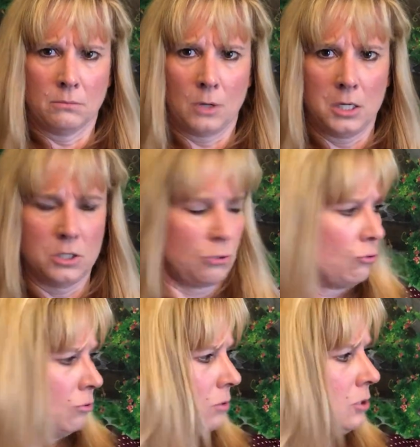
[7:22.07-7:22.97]
cried
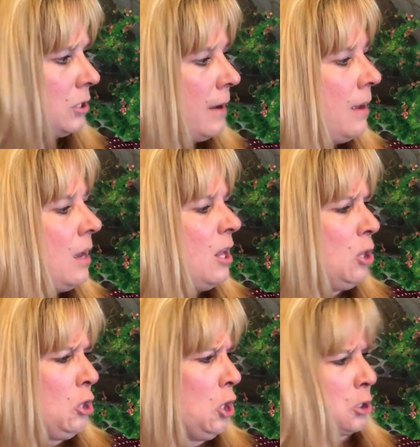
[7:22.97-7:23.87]
Scrooge.
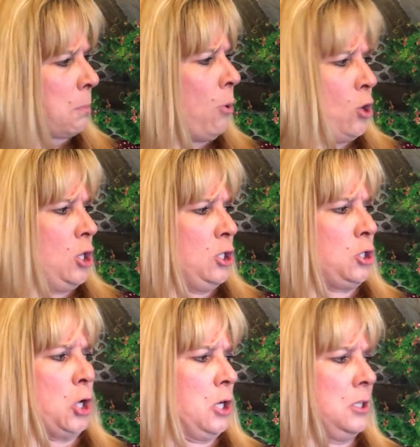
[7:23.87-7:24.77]
"Let's pour it into
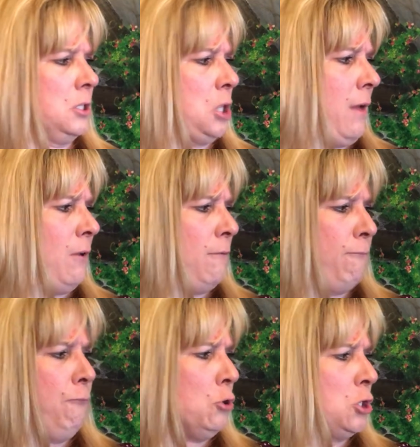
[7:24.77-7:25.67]
jars and save it.
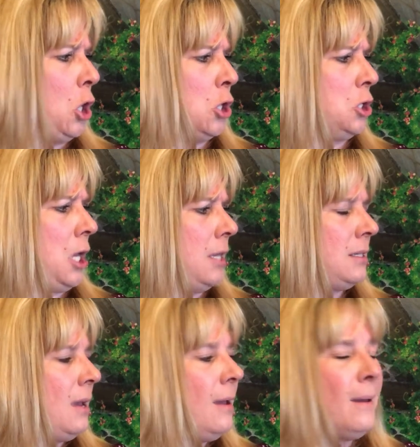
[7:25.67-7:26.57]
Food is hard to get."
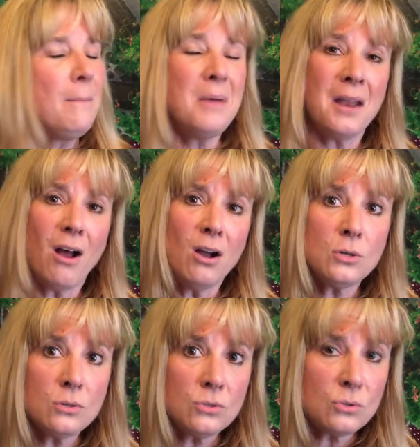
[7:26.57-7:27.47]
"But
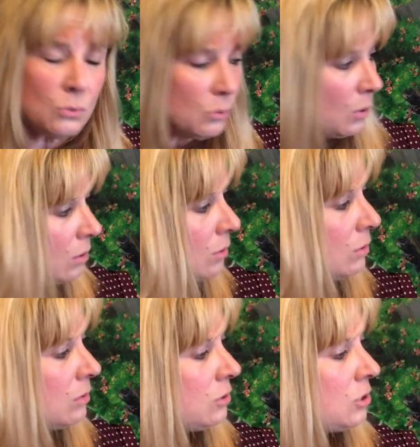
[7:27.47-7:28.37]
Uncle
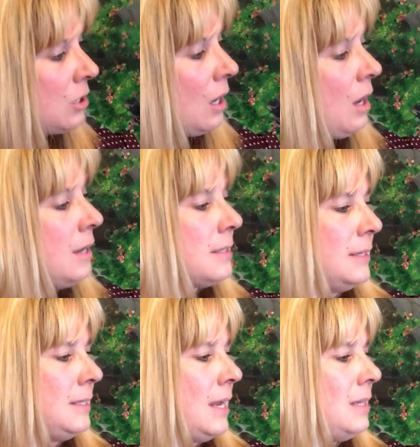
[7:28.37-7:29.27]
Scrooge,"
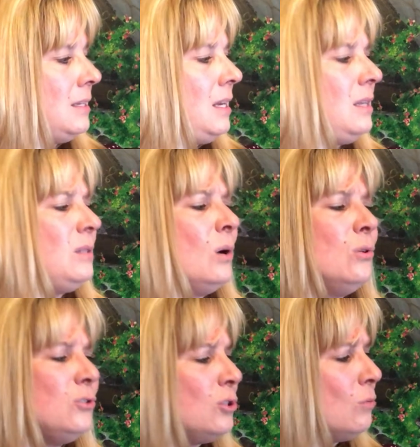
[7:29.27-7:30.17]
said Daisy,
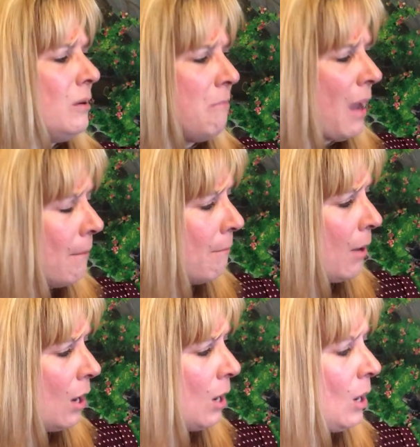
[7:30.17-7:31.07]
"don't you
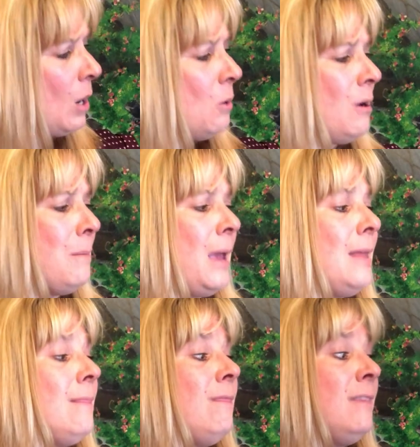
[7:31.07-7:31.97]
remember? We
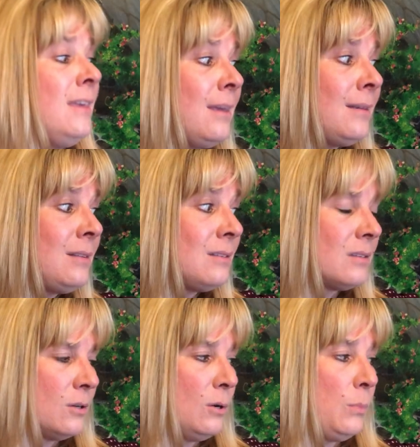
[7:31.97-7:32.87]
made this
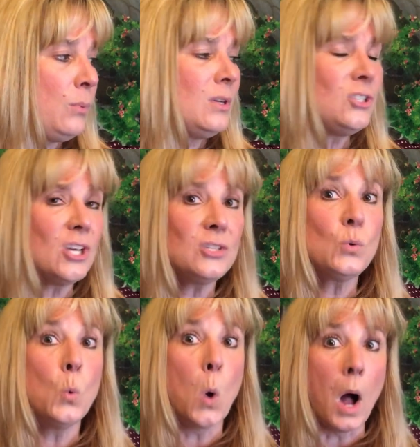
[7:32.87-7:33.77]
soup with just
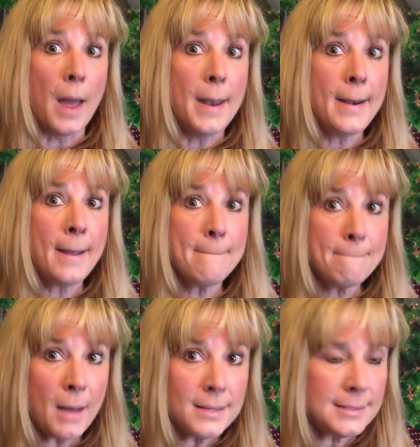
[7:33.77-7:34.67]
one
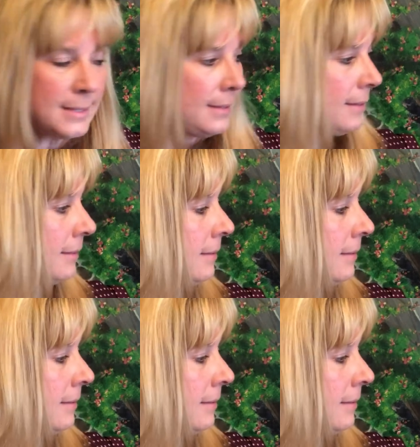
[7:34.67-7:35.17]
button."